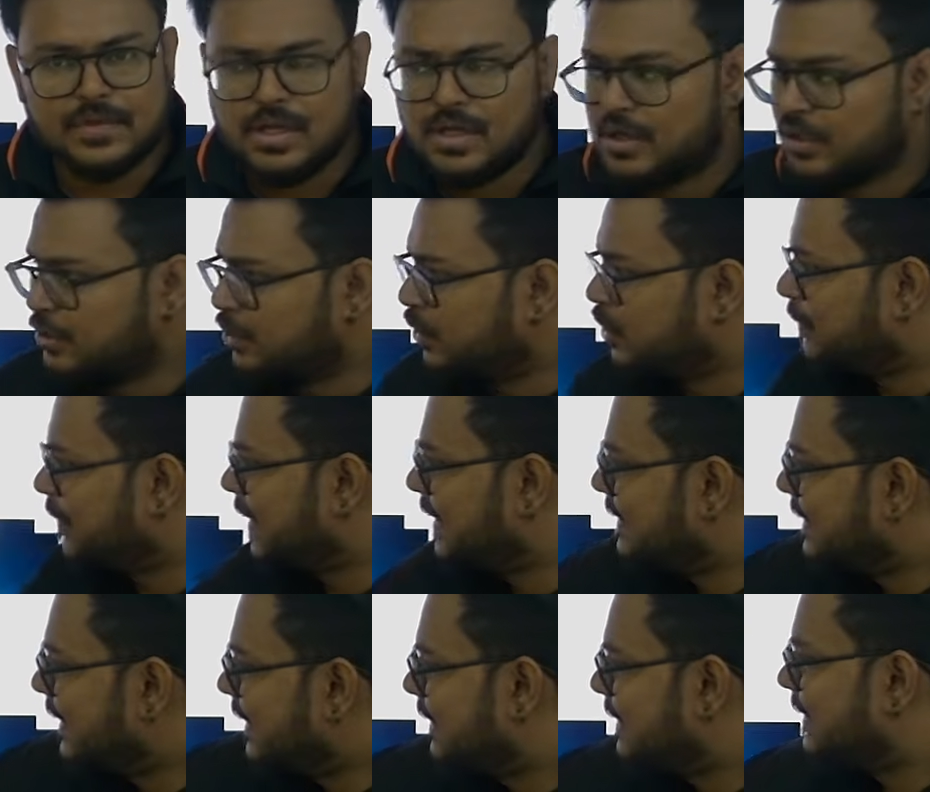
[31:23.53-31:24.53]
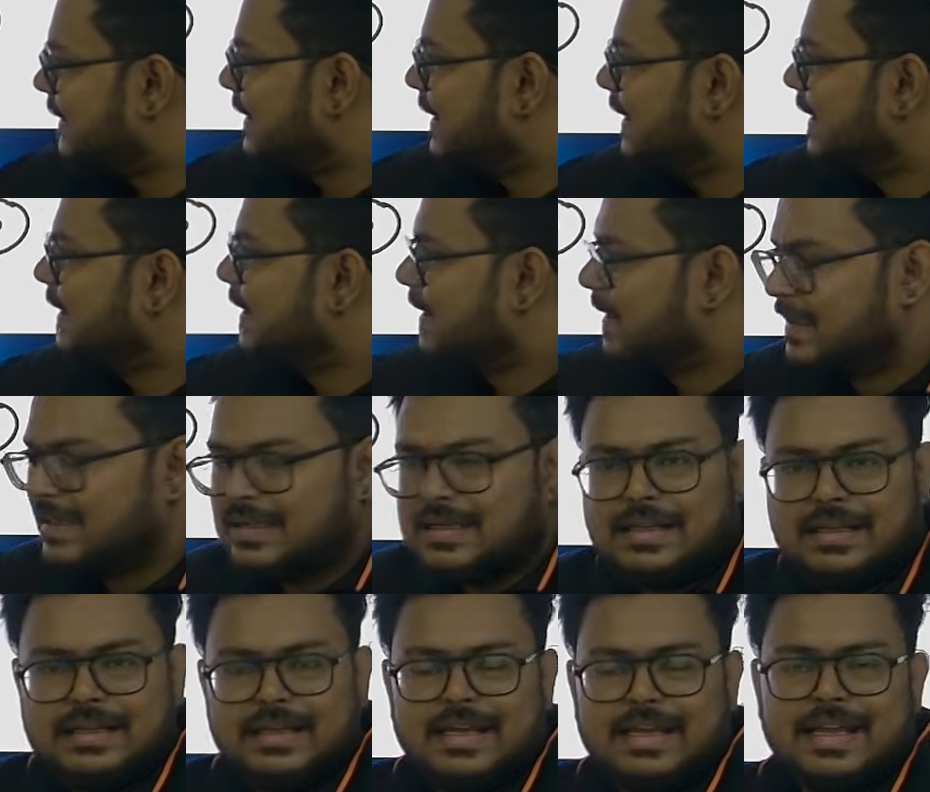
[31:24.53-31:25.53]
So species,
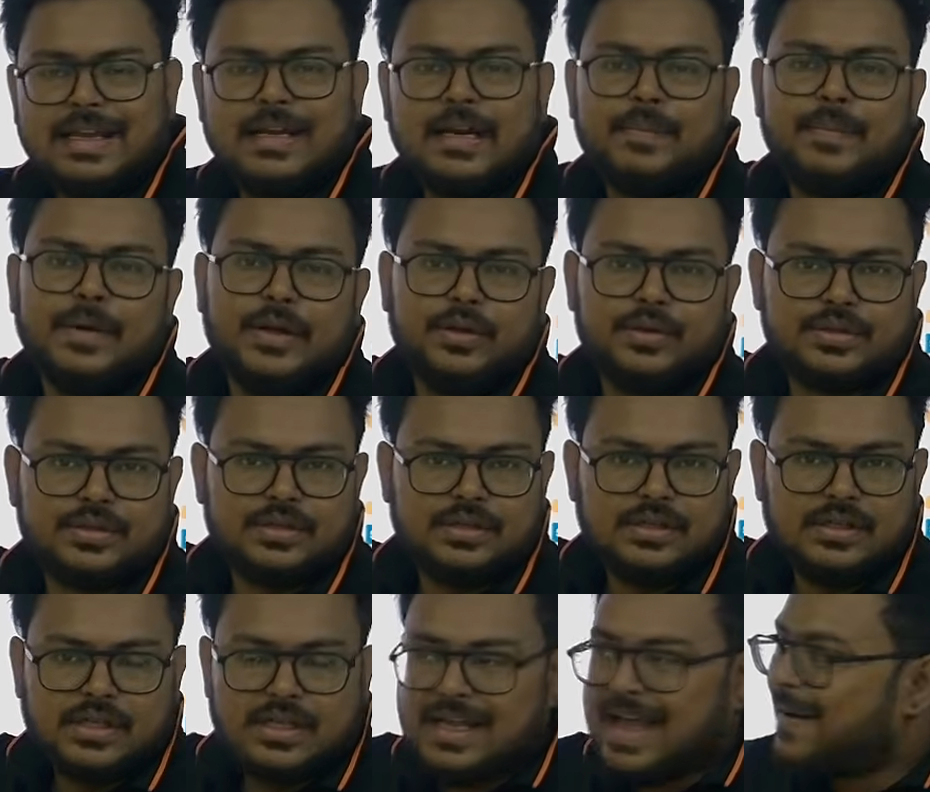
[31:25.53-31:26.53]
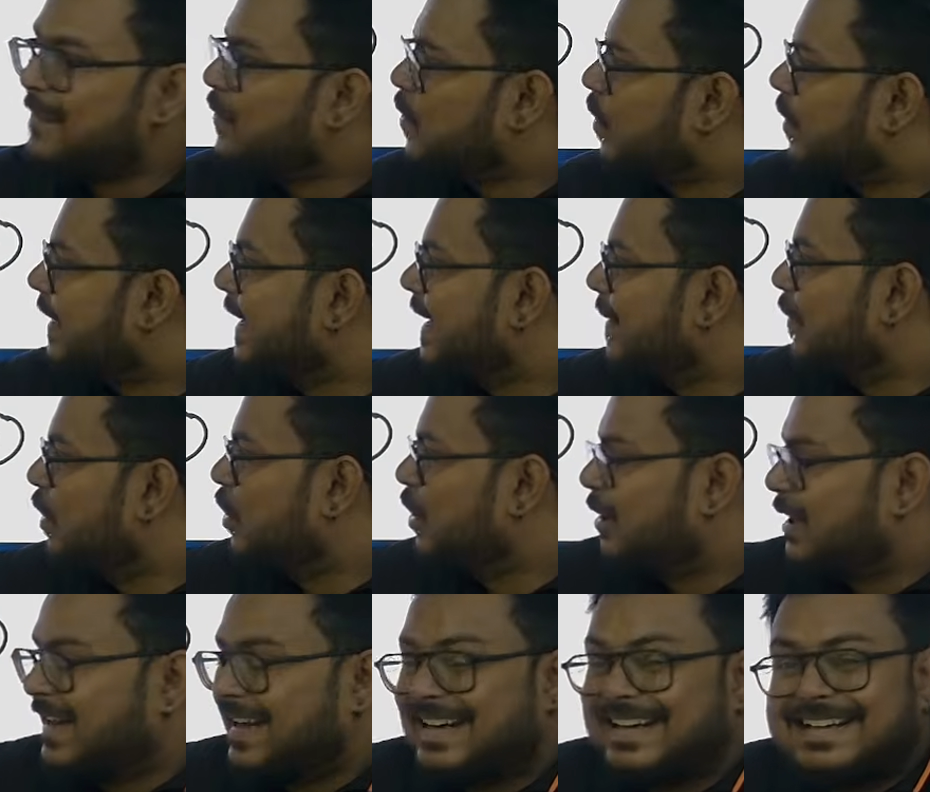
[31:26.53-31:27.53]
they can reproduce. I am talking
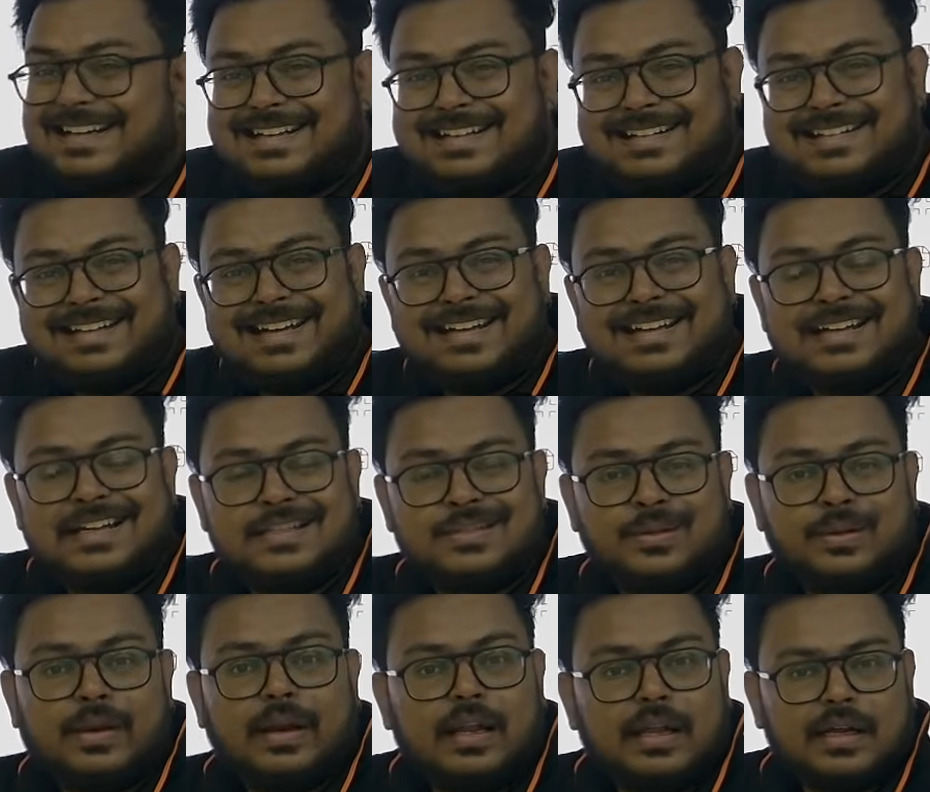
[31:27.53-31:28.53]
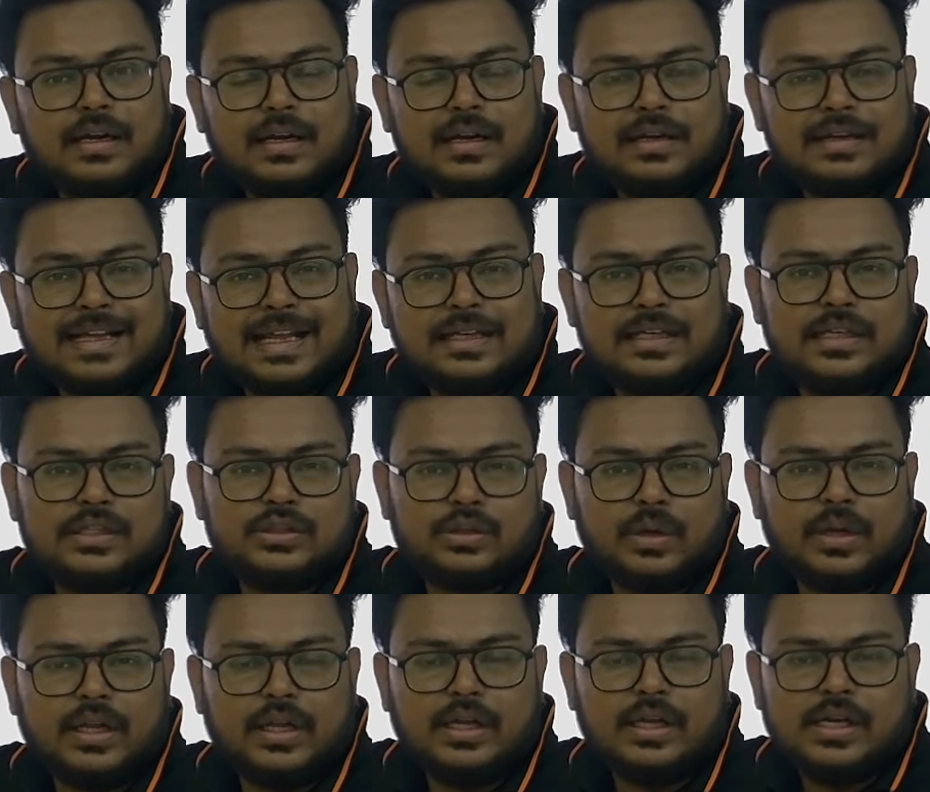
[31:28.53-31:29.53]
about tigers only,
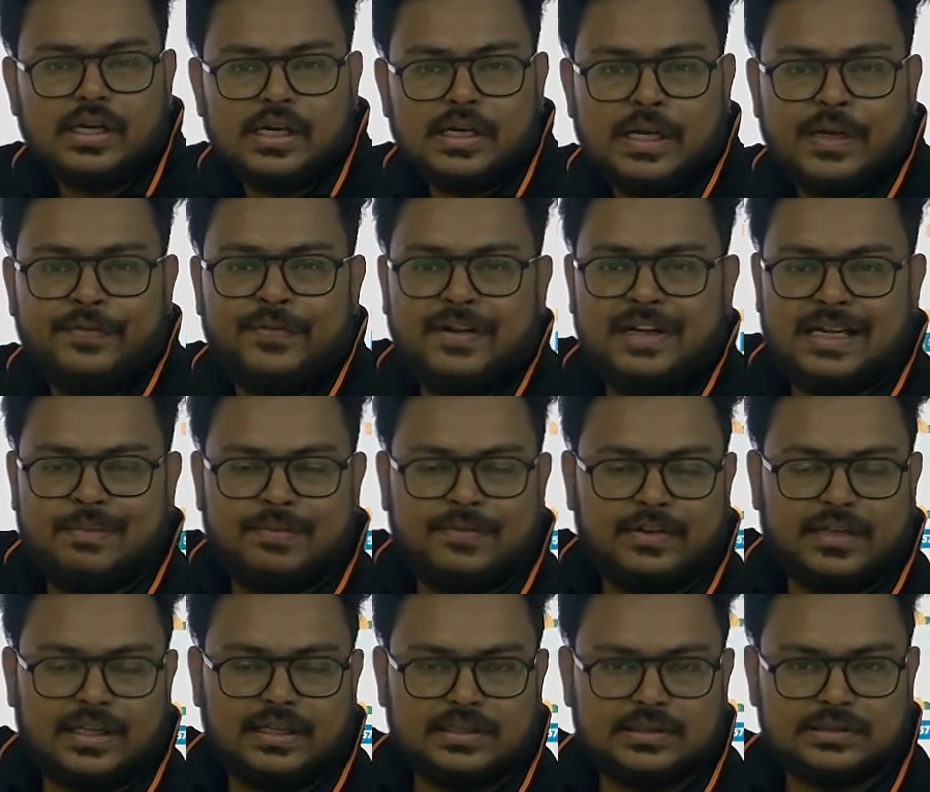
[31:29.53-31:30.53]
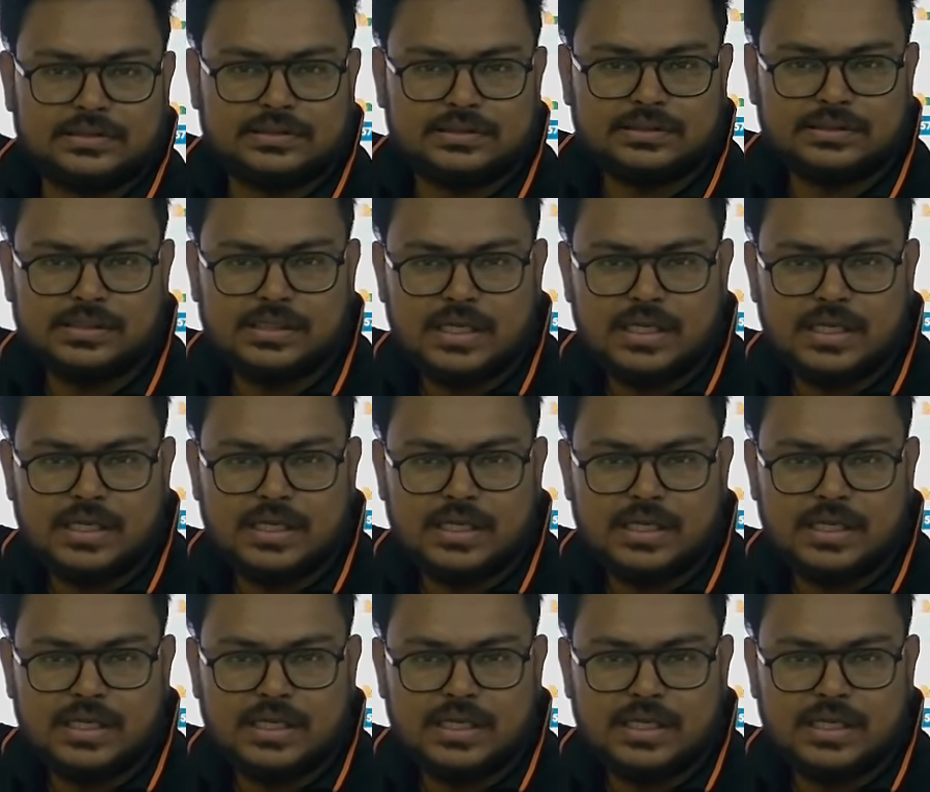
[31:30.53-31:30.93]
different type of tigers.